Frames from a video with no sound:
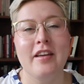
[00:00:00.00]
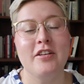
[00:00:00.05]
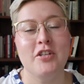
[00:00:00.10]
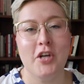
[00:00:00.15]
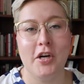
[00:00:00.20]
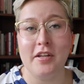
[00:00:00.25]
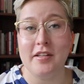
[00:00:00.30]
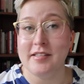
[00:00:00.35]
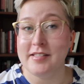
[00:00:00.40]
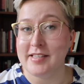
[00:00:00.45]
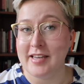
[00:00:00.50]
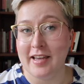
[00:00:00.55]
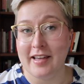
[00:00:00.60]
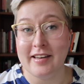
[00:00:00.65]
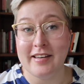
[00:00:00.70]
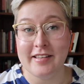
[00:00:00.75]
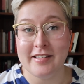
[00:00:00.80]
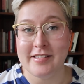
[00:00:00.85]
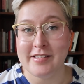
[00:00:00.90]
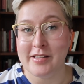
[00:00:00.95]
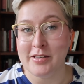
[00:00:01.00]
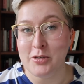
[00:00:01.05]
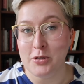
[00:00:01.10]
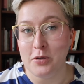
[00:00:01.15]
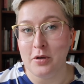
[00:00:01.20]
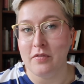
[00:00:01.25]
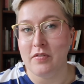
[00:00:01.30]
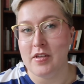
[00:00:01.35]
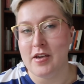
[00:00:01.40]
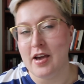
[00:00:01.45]
Charlie's dad is the
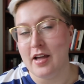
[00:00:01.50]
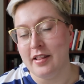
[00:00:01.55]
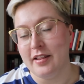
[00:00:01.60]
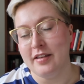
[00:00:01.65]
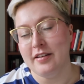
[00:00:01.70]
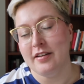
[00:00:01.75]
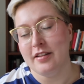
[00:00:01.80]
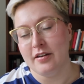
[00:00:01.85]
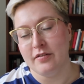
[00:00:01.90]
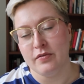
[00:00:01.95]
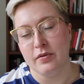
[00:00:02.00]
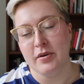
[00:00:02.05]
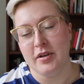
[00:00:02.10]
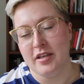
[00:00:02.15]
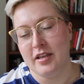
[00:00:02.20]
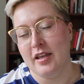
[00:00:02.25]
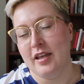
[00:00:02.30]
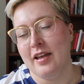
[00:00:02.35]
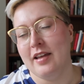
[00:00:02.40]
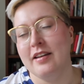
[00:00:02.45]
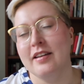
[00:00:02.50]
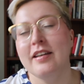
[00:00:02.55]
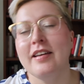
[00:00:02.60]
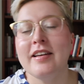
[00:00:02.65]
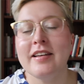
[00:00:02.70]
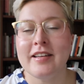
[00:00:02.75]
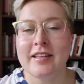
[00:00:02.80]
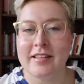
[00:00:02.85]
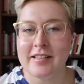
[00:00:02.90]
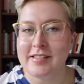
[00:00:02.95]
Duke of the island, therefore he can
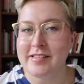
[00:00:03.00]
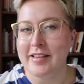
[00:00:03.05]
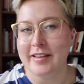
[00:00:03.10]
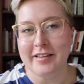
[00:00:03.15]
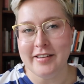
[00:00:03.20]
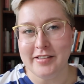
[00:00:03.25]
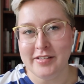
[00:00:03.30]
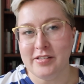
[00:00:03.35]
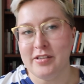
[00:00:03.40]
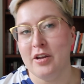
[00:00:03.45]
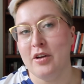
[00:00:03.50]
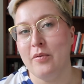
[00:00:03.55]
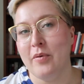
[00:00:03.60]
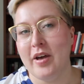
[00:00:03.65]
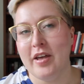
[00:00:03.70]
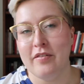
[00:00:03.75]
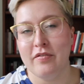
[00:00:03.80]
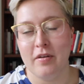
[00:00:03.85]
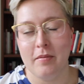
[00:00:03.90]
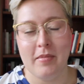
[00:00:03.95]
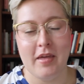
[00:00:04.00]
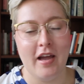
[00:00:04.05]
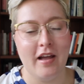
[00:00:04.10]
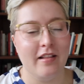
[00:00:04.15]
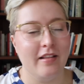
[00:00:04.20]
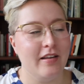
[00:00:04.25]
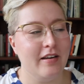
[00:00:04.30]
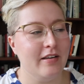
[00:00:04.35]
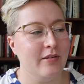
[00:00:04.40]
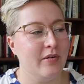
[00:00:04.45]
send his son away from the
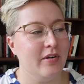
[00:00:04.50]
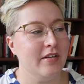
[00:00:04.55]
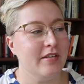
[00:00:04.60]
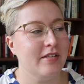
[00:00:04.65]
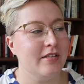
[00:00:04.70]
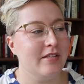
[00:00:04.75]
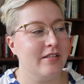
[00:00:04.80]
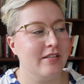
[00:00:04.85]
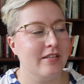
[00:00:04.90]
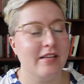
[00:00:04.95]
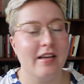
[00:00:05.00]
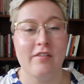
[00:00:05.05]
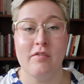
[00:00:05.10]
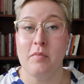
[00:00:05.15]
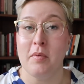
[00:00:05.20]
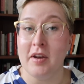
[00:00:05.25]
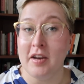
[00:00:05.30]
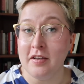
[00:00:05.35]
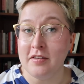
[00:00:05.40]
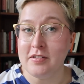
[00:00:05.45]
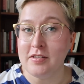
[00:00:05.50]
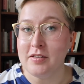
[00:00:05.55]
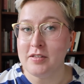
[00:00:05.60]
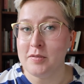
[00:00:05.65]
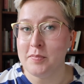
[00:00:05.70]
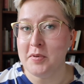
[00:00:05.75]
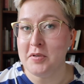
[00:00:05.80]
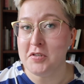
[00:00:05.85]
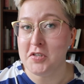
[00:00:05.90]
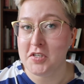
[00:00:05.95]
island, whereas everyone else is
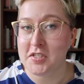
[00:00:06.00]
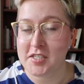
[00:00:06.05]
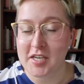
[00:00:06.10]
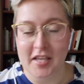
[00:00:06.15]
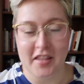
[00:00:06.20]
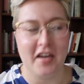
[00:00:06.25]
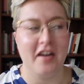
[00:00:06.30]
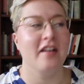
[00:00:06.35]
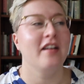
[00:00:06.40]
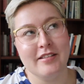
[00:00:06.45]
supposed to stay there.